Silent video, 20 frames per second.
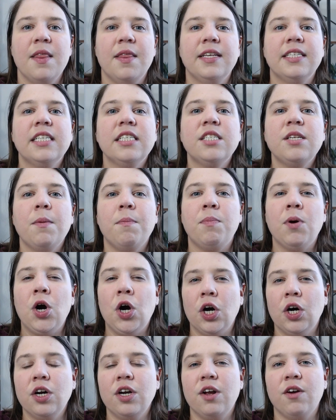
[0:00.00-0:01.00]
This is a
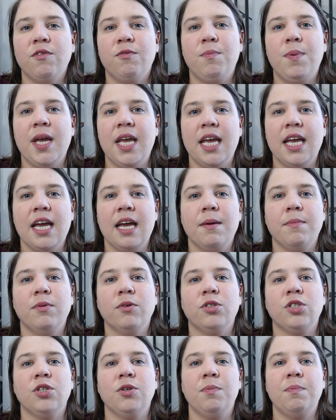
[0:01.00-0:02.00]
part of being
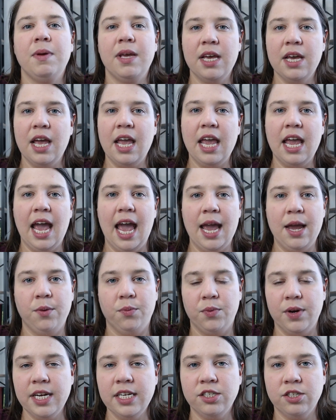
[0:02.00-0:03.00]
able to be
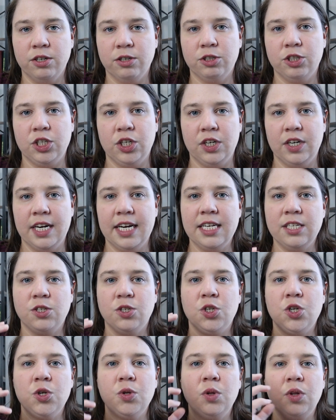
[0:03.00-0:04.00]
a researcher
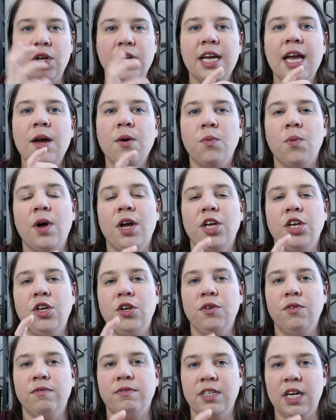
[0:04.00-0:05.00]
is to look at what
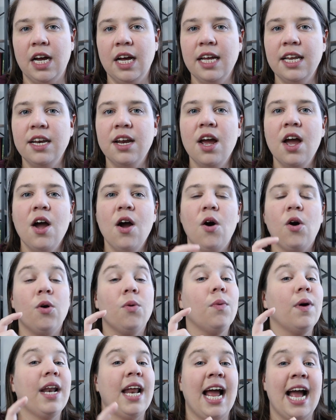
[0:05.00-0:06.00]
you've done
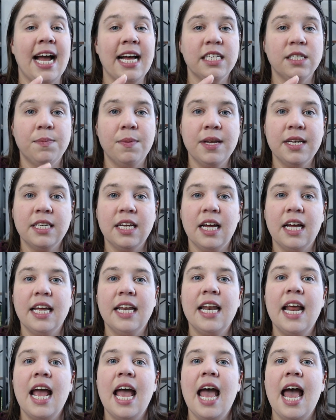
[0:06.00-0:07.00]
or what has been
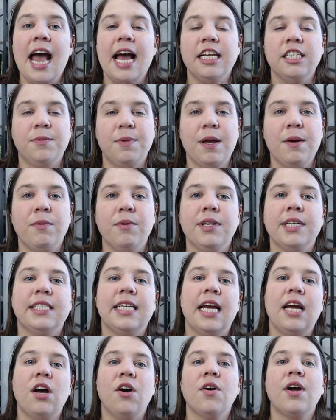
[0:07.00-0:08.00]
done and to be able to
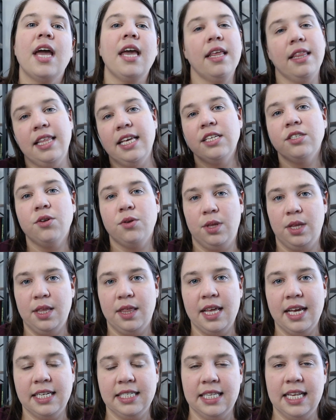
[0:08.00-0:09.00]
say, okay, these are
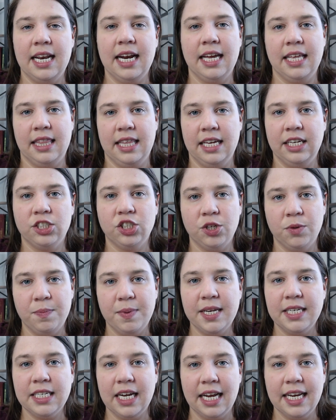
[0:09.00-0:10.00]
the things that I think
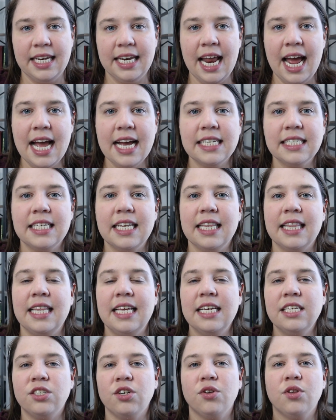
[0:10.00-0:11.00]
should be done next.
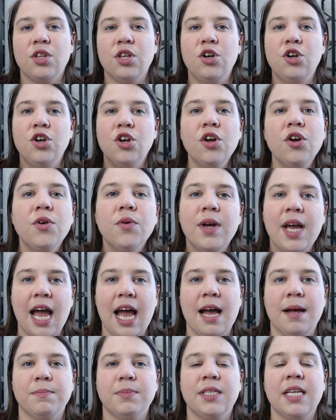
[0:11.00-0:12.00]
These are the new
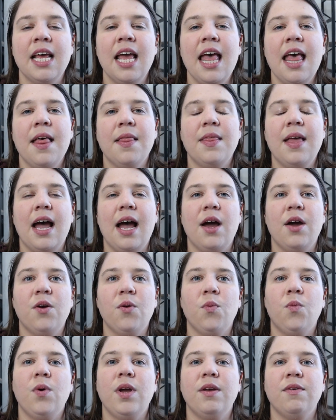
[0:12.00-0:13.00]
gaps
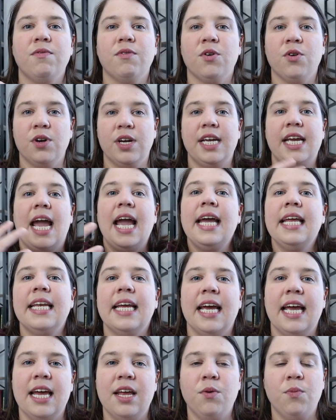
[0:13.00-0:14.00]
that we've
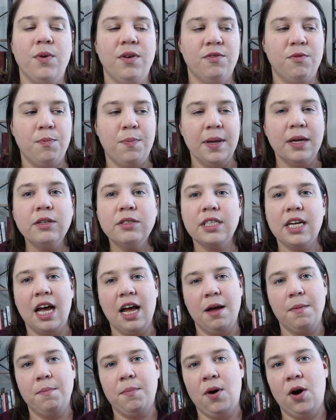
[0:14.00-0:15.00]
created, we've built
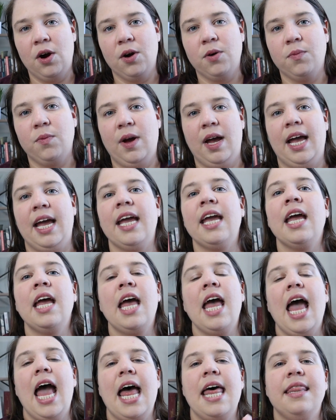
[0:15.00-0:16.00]
up partway,
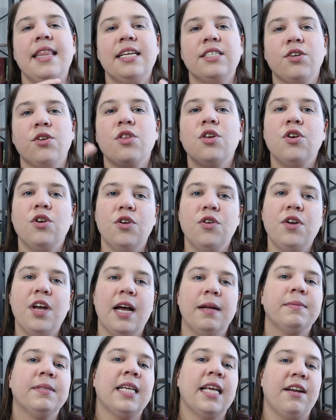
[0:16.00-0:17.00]
and these are the new
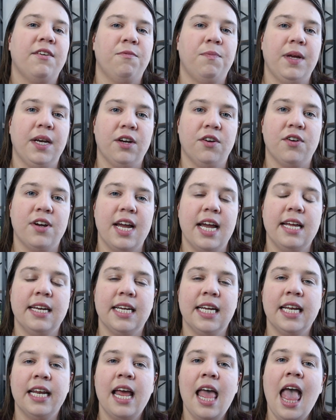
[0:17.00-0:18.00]
gaps that have been
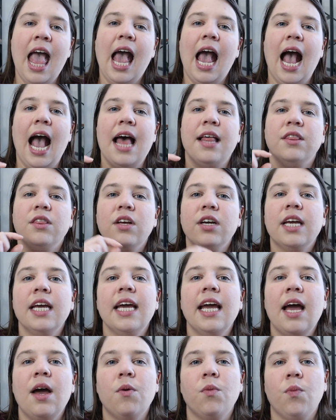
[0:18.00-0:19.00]
created. And
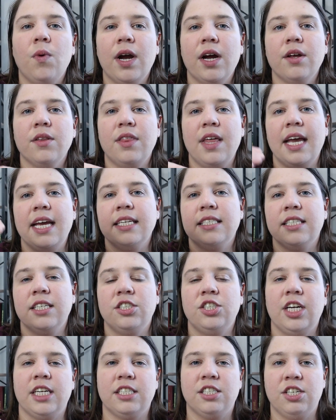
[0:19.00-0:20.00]
looking at where they
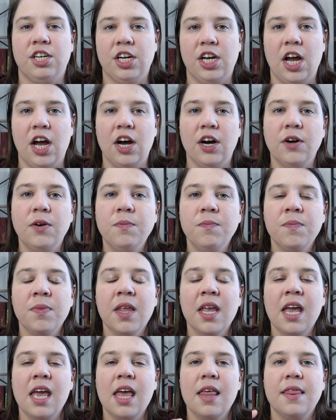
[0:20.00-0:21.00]
suggest to go,
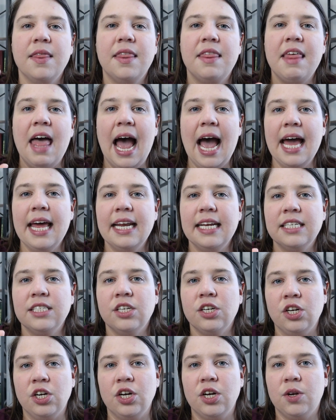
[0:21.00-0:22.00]
that
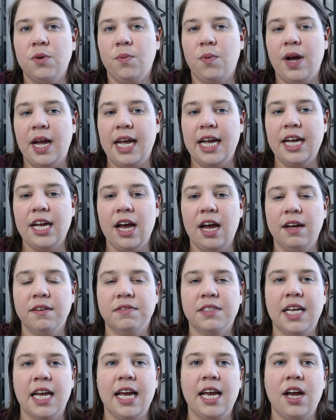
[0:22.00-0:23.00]
is a good way
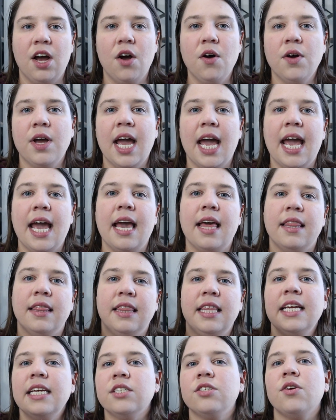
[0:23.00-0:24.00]
of saying,
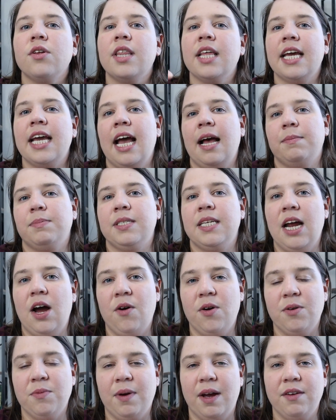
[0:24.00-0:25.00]
okay, these are the gaps
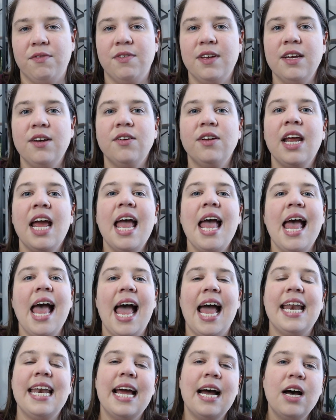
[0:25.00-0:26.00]
now in my field.
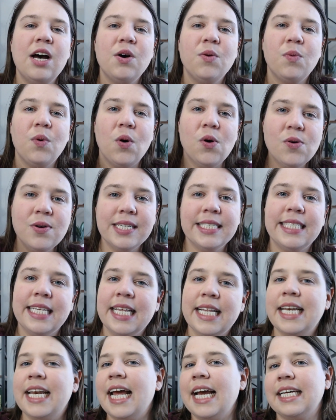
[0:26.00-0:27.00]
And now always
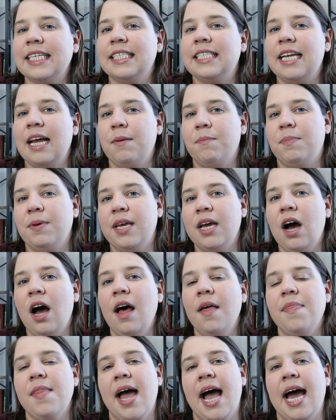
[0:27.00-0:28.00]
the next step
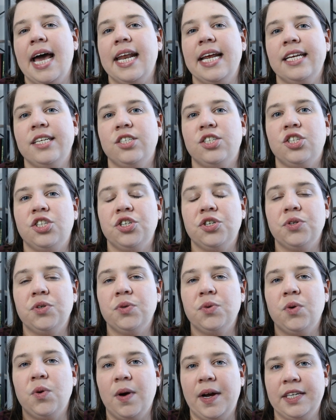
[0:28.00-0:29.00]
beyond that is
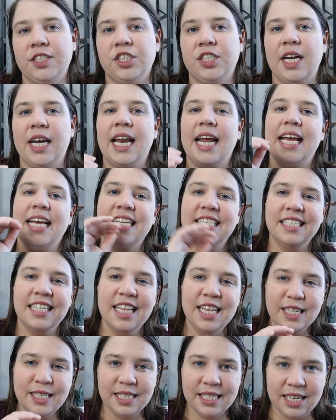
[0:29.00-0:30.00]
to question, is
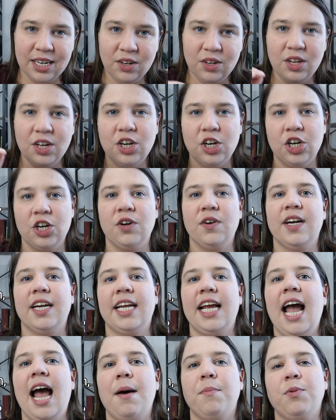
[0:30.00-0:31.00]
this still a
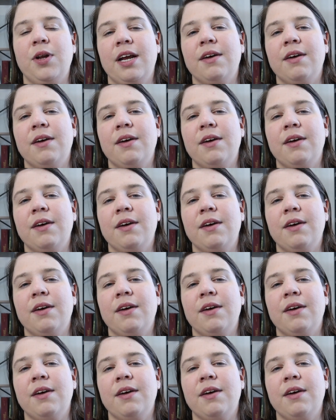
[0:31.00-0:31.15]
current gap?